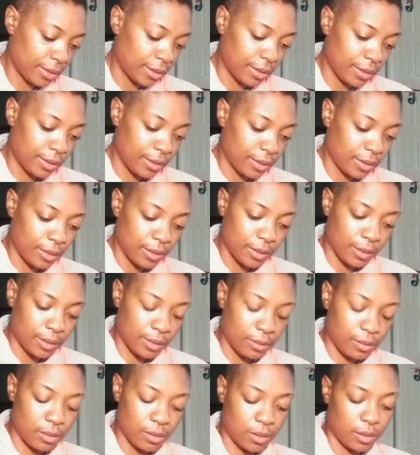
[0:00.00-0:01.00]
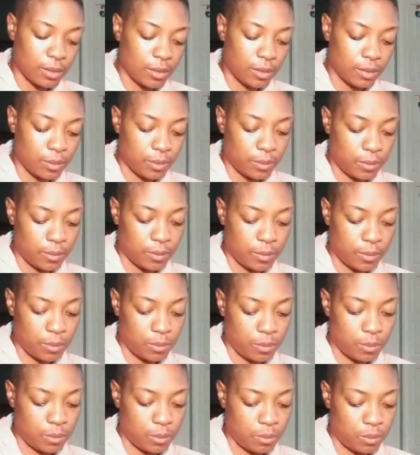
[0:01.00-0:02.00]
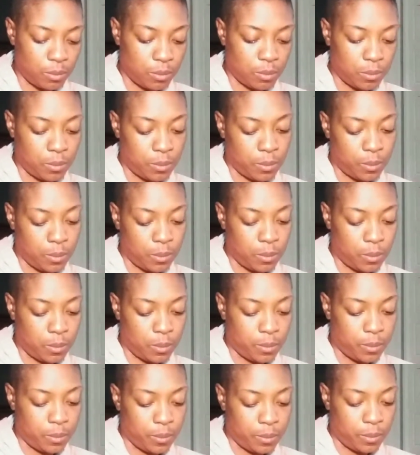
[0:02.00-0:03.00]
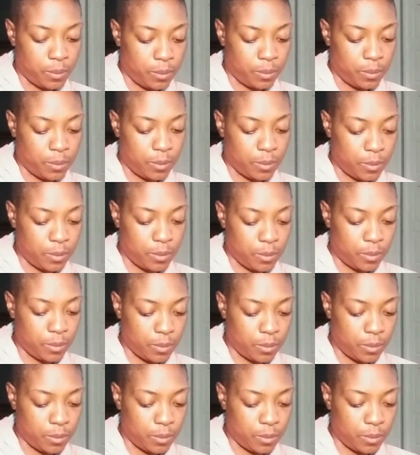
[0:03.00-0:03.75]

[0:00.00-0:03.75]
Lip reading: Nobody speaks.